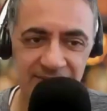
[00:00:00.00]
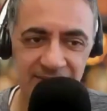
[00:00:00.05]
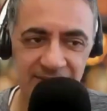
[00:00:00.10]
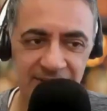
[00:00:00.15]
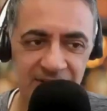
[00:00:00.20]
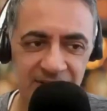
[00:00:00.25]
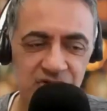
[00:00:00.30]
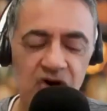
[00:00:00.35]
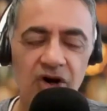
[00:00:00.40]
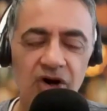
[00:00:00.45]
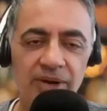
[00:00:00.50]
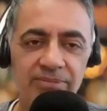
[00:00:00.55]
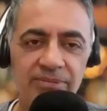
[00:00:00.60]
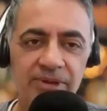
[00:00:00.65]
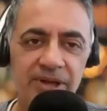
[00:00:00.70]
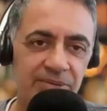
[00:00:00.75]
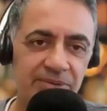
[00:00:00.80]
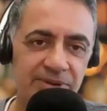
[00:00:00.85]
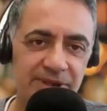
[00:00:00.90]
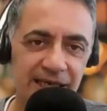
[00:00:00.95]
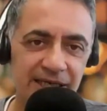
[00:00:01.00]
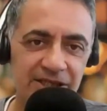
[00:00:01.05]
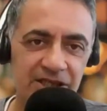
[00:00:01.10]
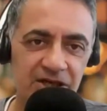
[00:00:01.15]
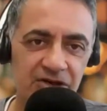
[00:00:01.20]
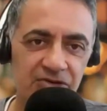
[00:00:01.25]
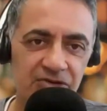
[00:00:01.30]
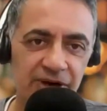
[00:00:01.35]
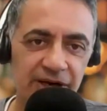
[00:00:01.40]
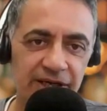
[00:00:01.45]
In the time that it was
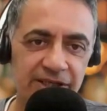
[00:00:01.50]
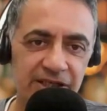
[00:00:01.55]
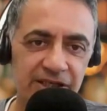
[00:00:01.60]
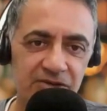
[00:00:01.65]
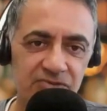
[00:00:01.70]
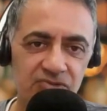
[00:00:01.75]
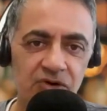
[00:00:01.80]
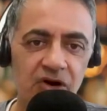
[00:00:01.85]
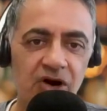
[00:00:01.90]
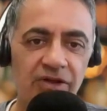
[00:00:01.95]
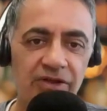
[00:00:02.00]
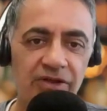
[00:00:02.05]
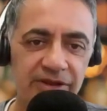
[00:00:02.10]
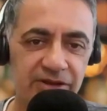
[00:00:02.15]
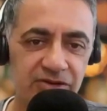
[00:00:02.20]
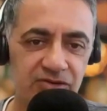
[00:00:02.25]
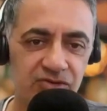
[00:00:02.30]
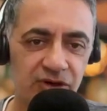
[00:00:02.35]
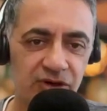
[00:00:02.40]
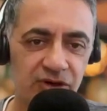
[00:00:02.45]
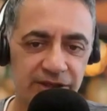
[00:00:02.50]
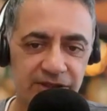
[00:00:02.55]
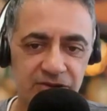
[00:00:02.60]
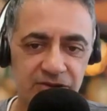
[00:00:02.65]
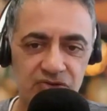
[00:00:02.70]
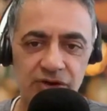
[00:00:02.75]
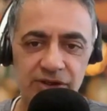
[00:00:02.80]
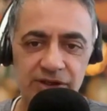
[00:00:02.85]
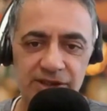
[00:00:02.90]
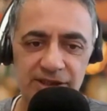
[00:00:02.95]
actually created, rather than
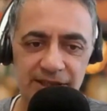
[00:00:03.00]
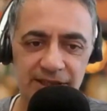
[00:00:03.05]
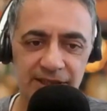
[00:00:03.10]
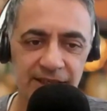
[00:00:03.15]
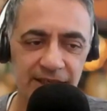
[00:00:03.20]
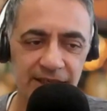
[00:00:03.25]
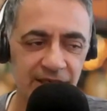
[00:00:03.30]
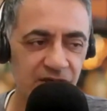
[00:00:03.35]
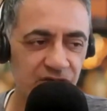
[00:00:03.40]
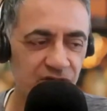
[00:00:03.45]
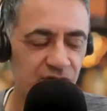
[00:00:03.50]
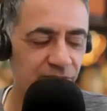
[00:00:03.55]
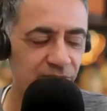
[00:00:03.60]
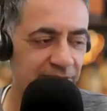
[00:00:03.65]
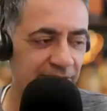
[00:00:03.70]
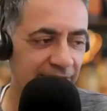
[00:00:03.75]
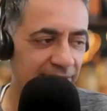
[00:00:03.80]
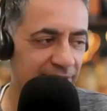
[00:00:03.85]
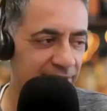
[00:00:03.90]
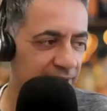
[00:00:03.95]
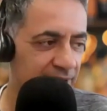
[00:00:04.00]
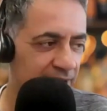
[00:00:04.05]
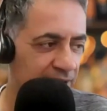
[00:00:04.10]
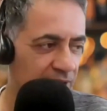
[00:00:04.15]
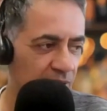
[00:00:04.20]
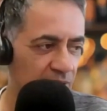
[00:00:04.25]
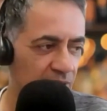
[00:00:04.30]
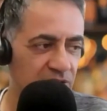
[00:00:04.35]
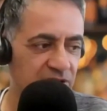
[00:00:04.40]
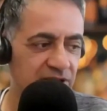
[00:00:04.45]
trying to, should we say,
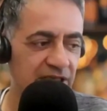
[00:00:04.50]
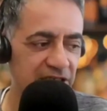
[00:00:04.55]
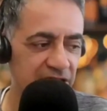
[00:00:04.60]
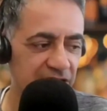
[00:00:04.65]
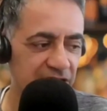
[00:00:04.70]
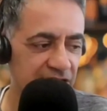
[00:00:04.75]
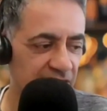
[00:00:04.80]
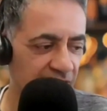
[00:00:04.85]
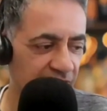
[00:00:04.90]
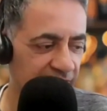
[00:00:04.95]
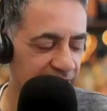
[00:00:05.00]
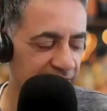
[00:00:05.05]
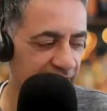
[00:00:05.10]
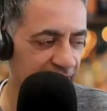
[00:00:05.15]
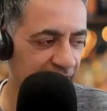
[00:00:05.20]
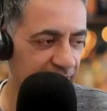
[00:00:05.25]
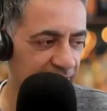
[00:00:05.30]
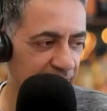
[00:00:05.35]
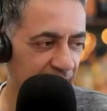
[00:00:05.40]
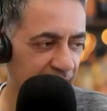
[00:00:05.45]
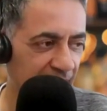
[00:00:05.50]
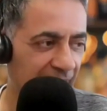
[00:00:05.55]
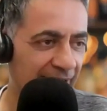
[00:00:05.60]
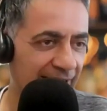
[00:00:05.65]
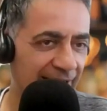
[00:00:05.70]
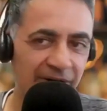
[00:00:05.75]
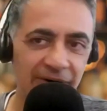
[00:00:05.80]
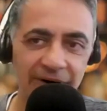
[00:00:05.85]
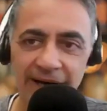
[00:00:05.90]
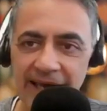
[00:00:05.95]
not digitize it but
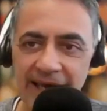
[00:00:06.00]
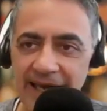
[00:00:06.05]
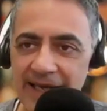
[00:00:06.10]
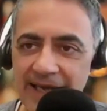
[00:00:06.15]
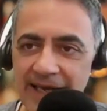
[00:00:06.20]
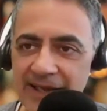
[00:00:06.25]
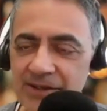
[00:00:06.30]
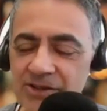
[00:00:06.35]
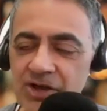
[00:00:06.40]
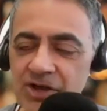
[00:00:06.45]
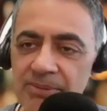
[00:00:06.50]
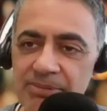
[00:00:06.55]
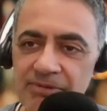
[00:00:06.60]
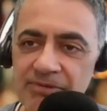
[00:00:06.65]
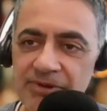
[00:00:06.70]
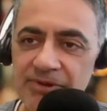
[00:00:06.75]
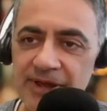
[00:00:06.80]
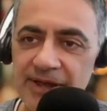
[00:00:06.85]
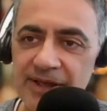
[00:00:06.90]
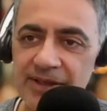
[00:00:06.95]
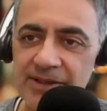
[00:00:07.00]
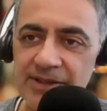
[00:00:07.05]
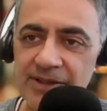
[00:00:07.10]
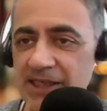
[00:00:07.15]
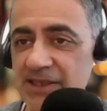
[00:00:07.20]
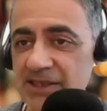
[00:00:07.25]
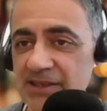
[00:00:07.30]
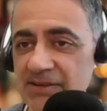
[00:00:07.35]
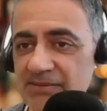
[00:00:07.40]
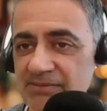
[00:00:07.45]
AI it type of thing, because
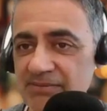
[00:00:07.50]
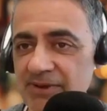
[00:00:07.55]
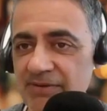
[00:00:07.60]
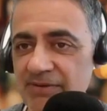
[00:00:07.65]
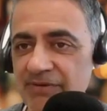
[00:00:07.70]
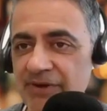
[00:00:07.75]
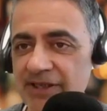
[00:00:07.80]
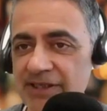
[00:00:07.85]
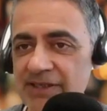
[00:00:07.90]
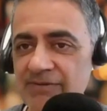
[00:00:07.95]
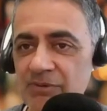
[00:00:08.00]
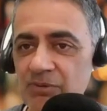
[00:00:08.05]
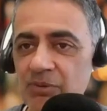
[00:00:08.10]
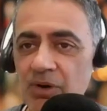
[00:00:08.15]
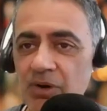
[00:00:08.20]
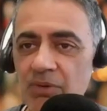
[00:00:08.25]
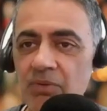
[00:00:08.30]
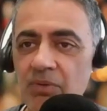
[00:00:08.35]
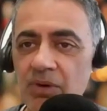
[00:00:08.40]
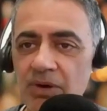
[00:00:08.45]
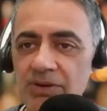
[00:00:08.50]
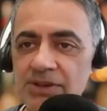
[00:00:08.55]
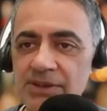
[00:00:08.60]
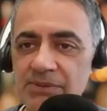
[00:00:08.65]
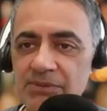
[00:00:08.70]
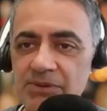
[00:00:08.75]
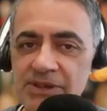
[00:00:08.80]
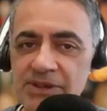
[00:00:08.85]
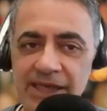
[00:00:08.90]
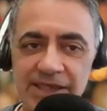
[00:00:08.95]
that's effectively
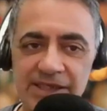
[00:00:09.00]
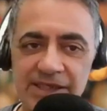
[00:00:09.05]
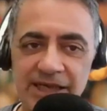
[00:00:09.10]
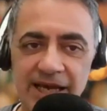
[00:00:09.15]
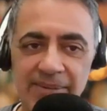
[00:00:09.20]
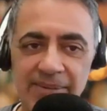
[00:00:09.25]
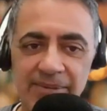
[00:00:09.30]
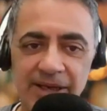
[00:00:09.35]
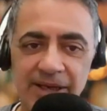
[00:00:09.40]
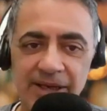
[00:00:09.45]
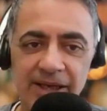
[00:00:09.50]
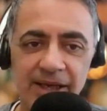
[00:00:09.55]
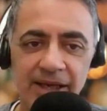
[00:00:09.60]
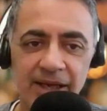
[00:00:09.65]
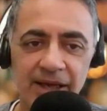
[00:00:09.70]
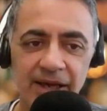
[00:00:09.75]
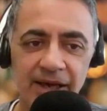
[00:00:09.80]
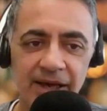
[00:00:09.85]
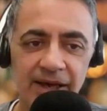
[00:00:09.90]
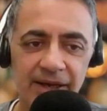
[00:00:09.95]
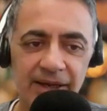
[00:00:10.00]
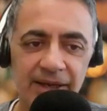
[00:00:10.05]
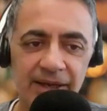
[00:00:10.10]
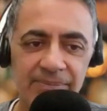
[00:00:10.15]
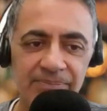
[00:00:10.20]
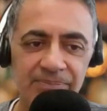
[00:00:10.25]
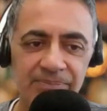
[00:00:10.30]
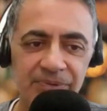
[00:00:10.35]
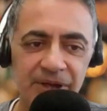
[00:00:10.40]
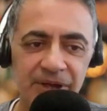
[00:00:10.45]
what's actually happening.
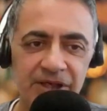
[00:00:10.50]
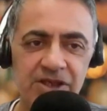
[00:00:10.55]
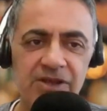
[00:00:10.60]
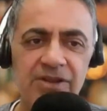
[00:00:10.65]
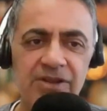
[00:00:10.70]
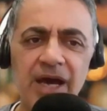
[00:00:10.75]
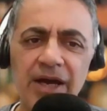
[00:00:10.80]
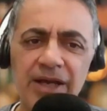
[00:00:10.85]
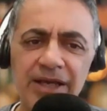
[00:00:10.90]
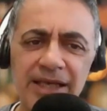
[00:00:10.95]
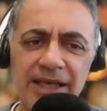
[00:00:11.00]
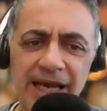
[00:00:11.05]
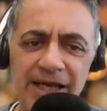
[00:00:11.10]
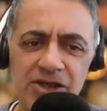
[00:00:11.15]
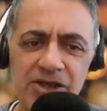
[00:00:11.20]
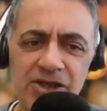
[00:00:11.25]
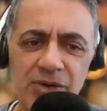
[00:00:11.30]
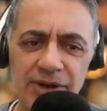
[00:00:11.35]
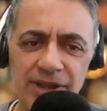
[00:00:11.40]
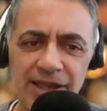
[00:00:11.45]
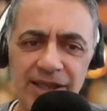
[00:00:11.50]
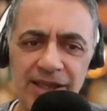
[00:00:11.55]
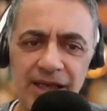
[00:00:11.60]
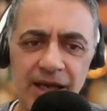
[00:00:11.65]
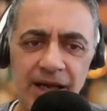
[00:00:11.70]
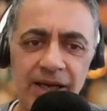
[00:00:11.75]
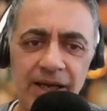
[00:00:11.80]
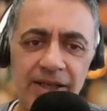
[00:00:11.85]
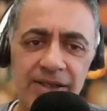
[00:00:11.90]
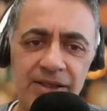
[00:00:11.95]
So I think
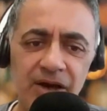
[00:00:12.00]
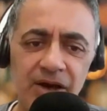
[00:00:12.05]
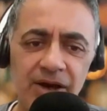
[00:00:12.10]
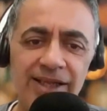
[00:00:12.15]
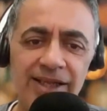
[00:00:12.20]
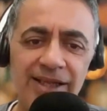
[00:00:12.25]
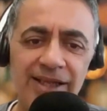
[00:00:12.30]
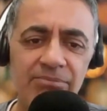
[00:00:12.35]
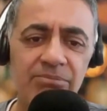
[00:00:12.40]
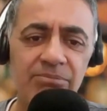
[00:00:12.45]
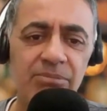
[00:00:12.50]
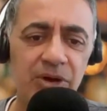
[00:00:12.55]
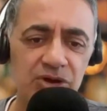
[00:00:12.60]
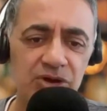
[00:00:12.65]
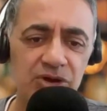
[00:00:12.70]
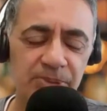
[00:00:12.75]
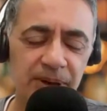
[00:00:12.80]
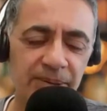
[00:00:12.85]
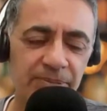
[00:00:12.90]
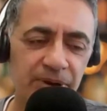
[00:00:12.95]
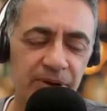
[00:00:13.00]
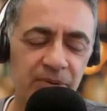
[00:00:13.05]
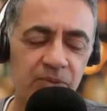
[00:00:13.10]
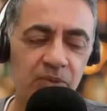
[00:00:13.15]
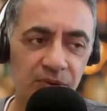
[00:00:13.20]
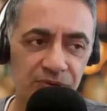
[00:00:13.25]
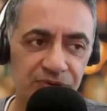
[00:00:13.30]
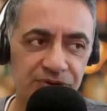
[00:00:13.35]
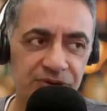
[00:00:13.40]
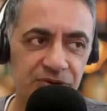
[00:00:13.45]
and I think most people that
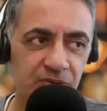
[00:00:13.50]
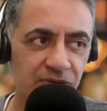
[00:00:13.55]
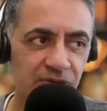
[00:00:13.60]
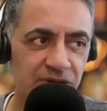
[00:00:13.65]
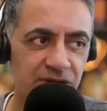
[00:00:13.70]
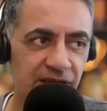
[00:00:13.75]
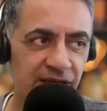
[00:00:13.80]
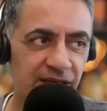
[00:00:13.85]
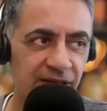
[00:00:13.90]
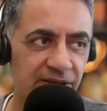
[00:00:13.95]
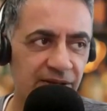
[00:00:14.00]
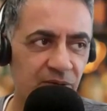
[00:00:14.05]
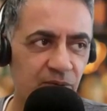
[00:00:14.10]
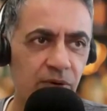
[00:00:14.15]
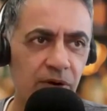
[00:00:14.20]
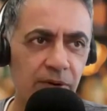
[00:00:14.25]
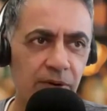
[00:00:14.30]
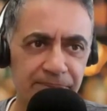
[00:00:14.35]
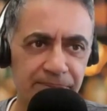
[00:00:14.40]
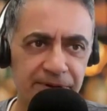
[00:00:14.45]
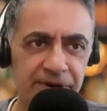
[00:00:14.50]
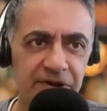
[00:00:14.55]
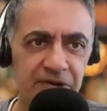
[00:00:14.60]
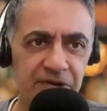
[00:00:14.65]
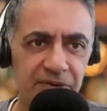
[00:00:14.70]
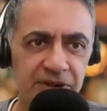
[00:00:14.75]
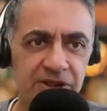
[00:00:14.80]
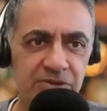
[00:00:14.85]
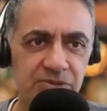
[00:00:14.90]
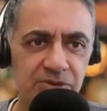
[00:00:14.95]
want to watch it, the real
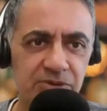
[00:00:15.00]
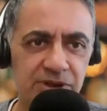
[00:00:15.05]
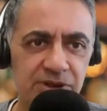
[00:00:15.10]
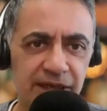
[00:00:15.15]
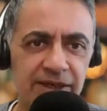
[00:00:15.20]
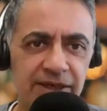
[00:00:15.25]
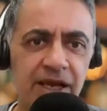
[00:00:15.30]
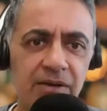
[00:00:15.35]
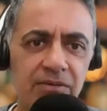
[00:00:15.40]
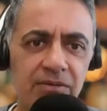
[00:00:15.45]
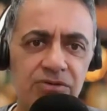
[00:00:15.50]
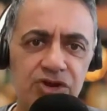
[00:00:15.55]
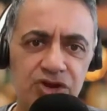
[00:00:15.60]
purists, will say no,